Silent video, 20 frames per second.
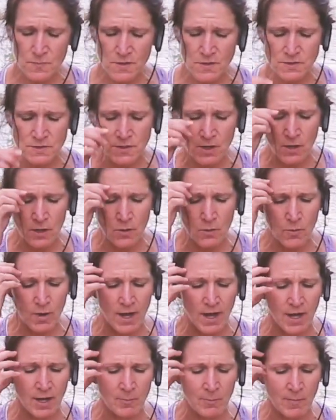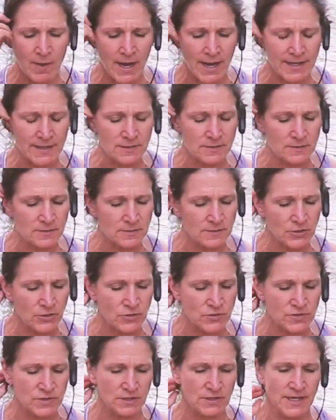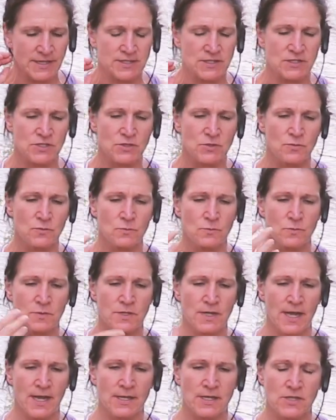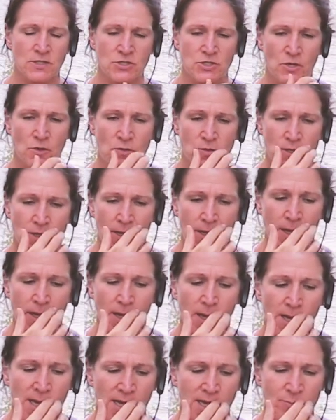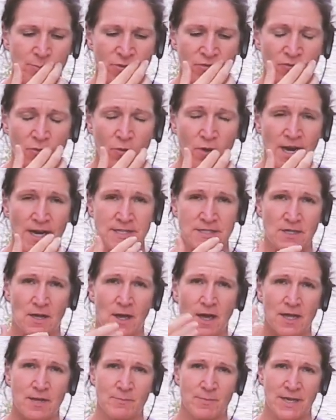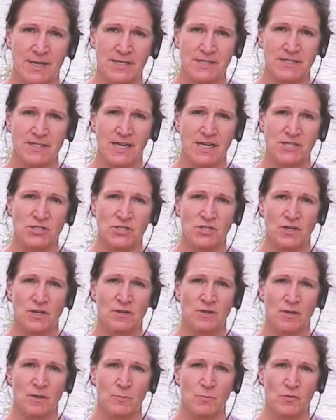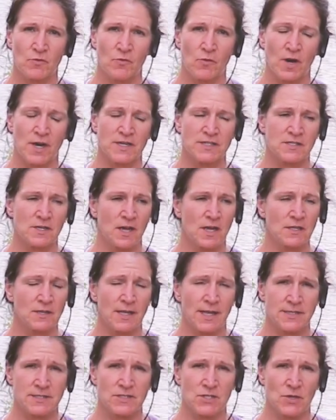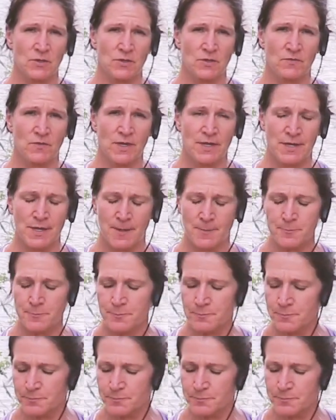So I used to like to do Nadi Shodhana before I taught meditation, before I taught Lectio Divina.